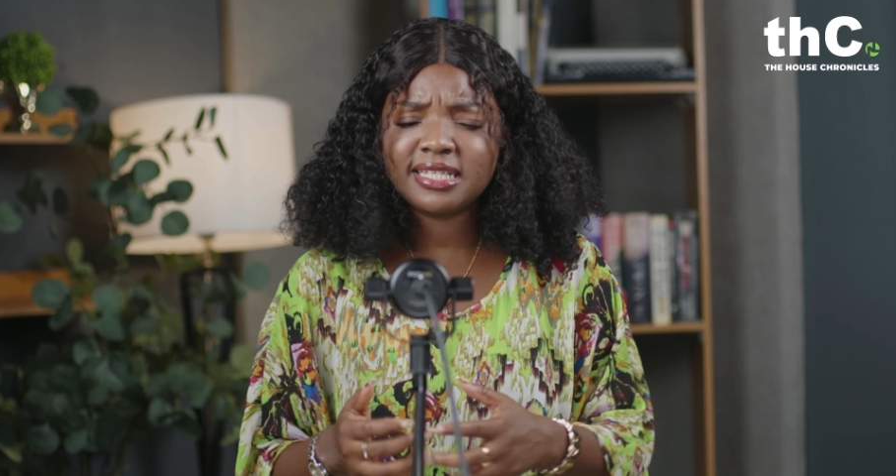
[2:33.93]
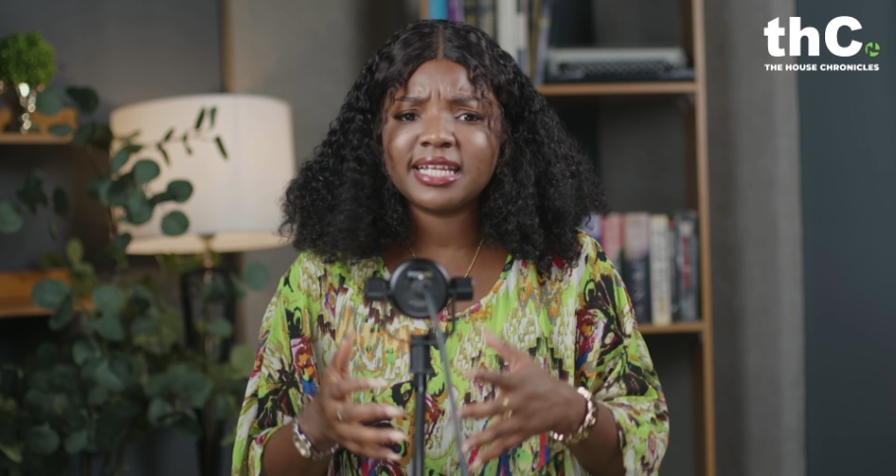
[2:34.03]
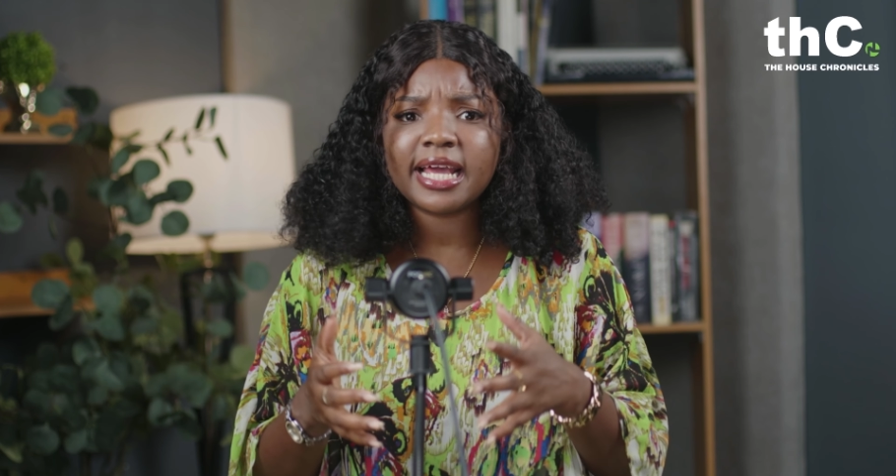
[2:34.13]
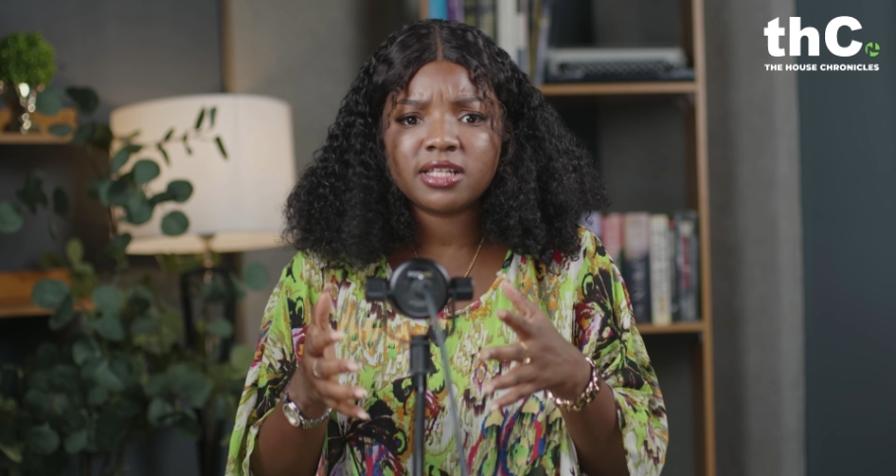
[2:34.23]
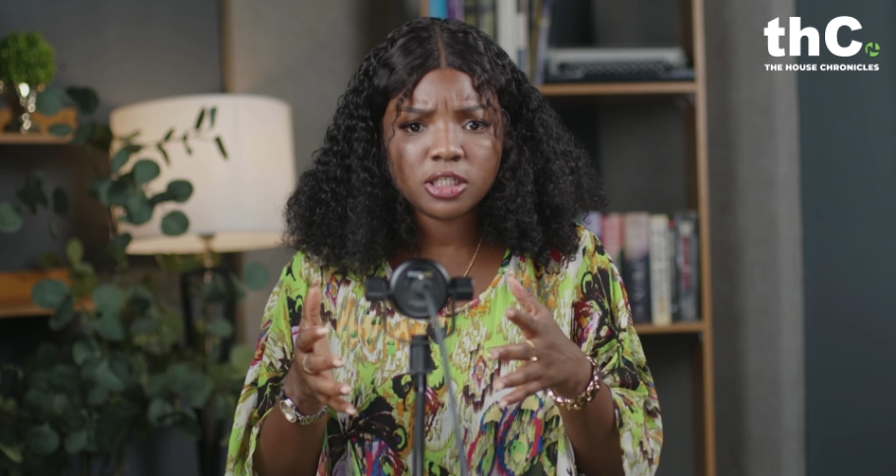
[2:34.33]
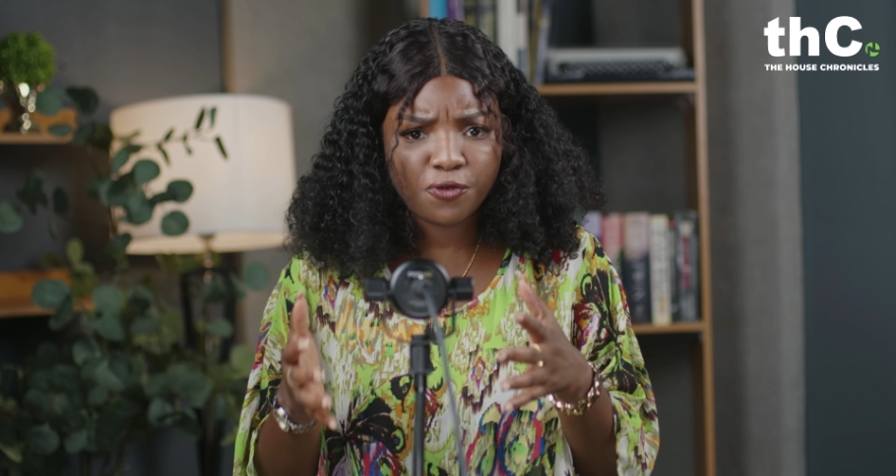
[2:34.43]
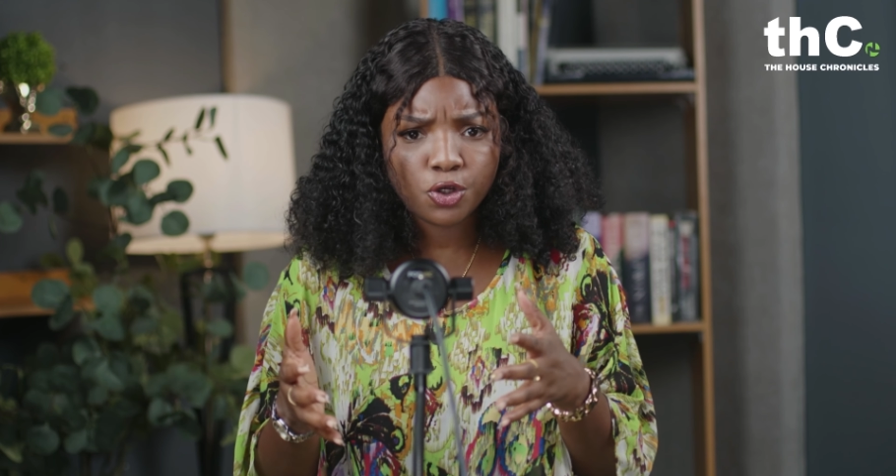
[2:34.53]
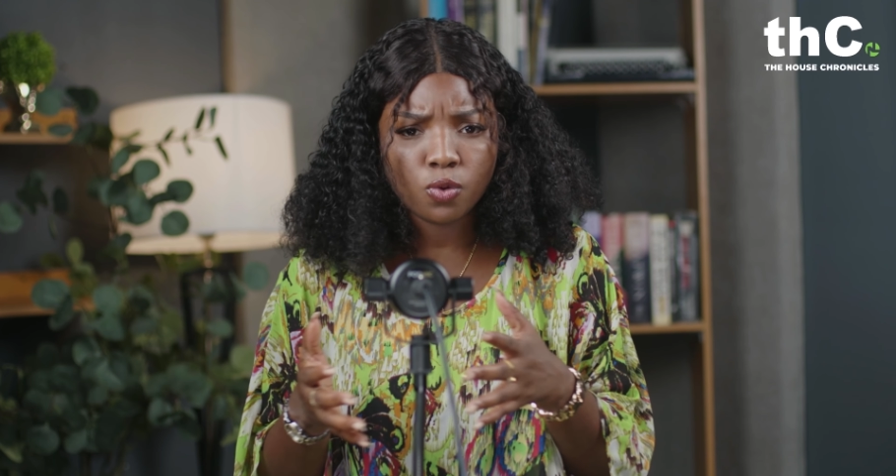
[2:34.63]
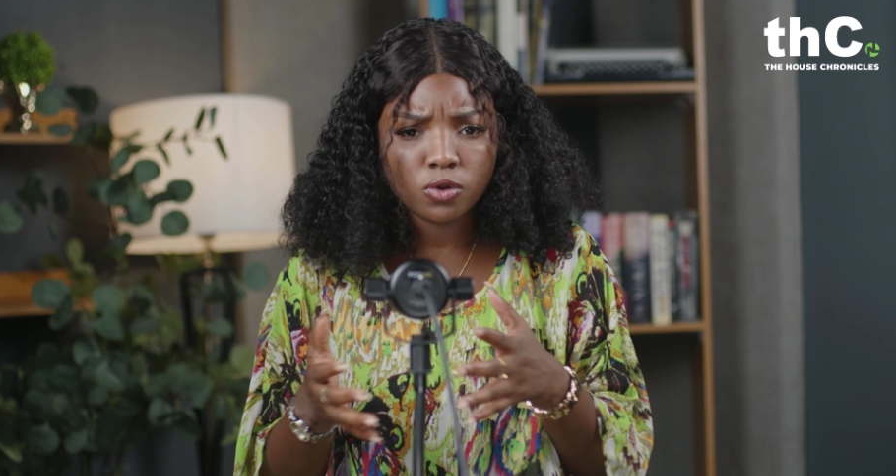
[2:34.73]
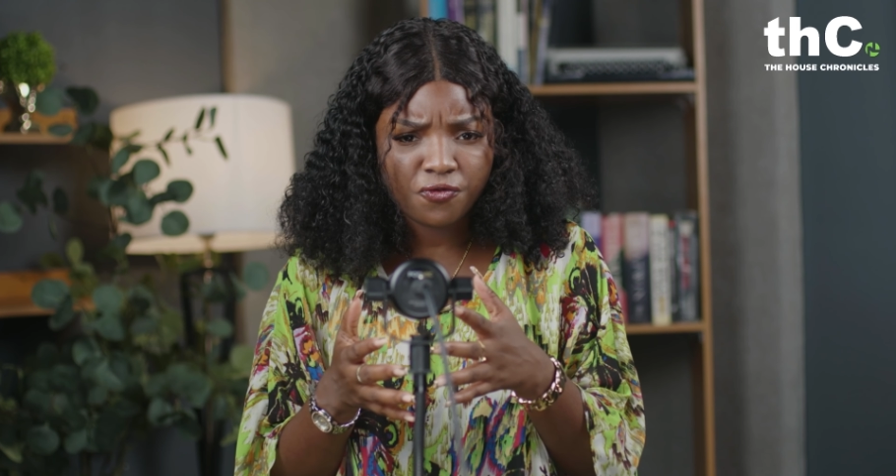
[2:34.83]
Like, this video
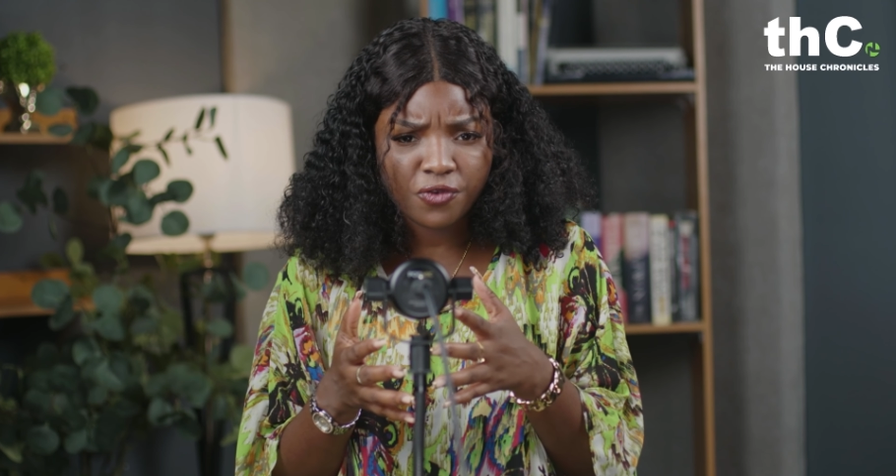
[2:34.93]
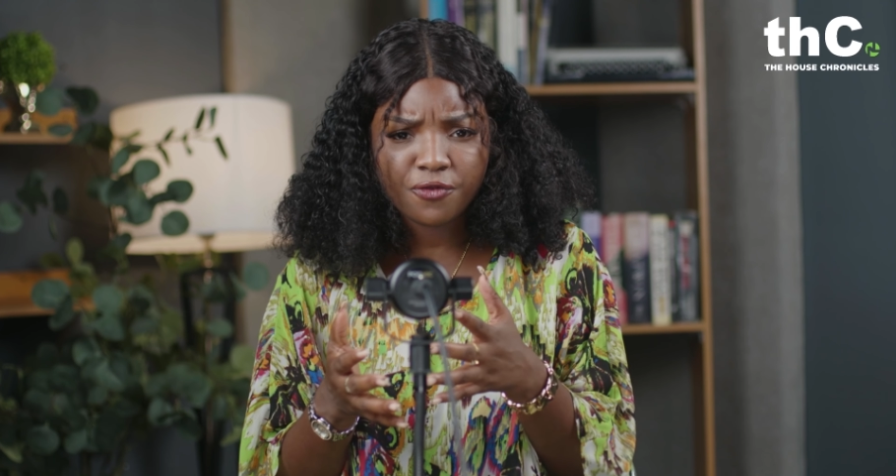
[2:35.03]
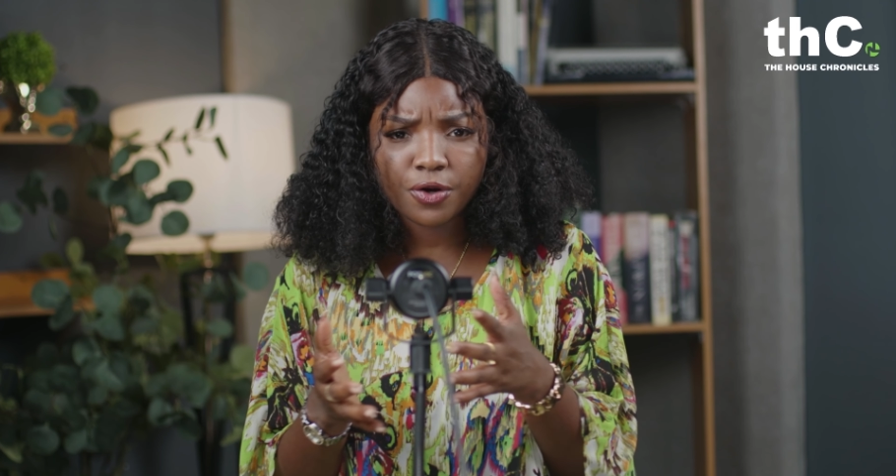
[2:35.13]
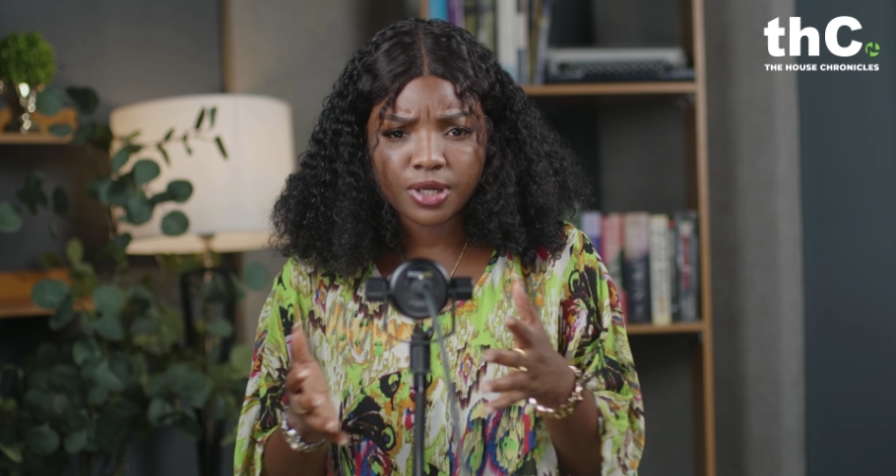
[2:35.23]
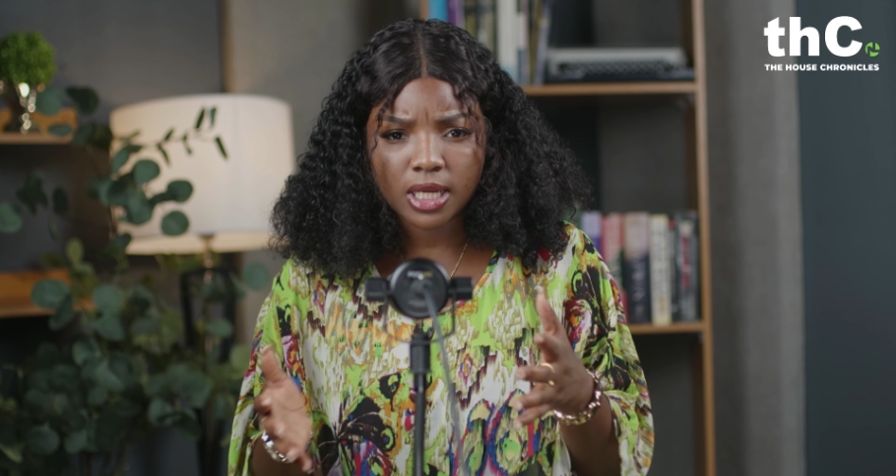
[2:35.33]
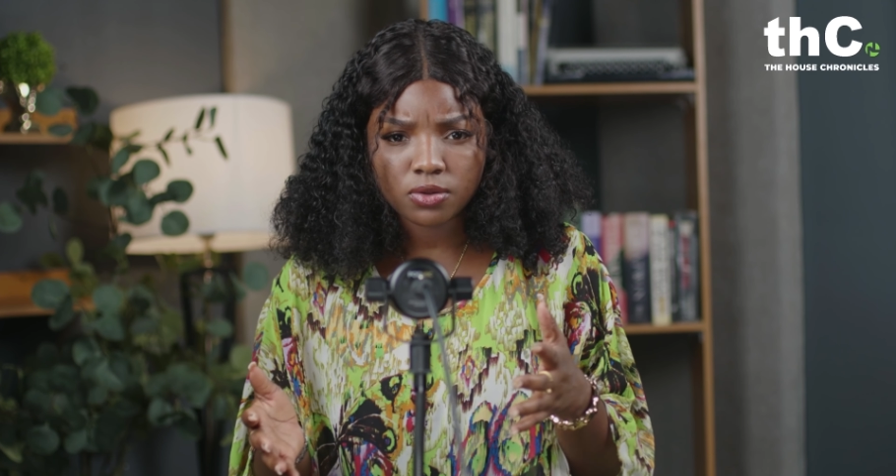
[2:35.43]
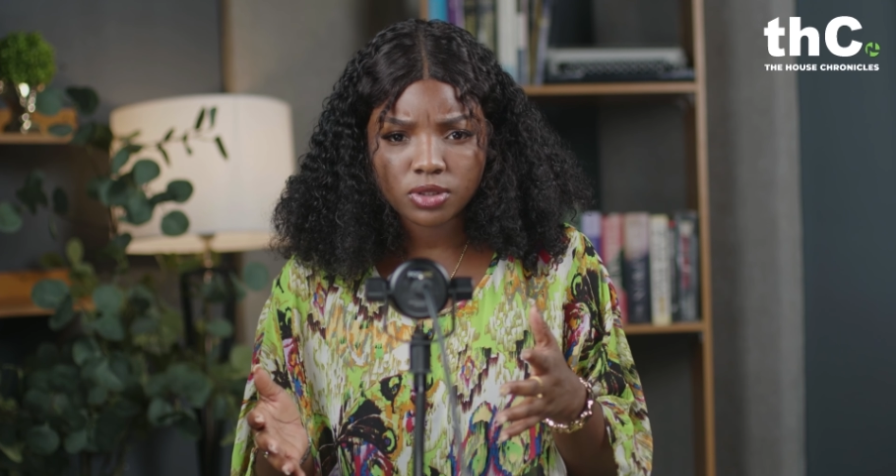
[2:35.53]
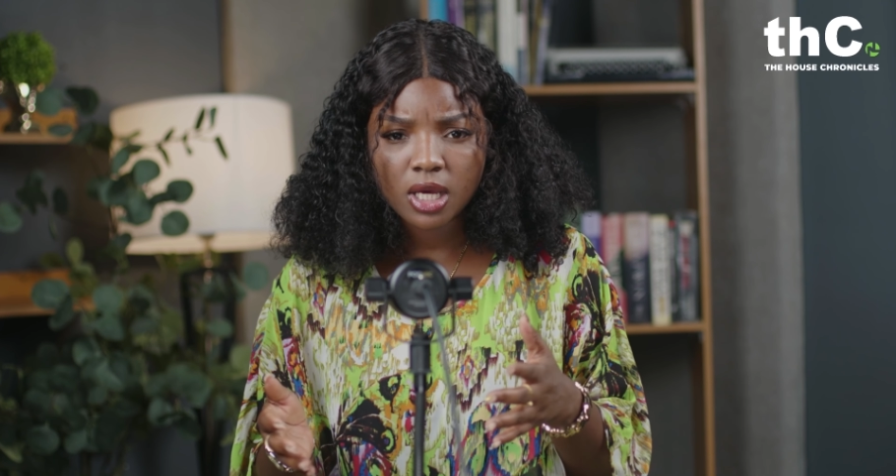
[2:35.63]
was very, very loud.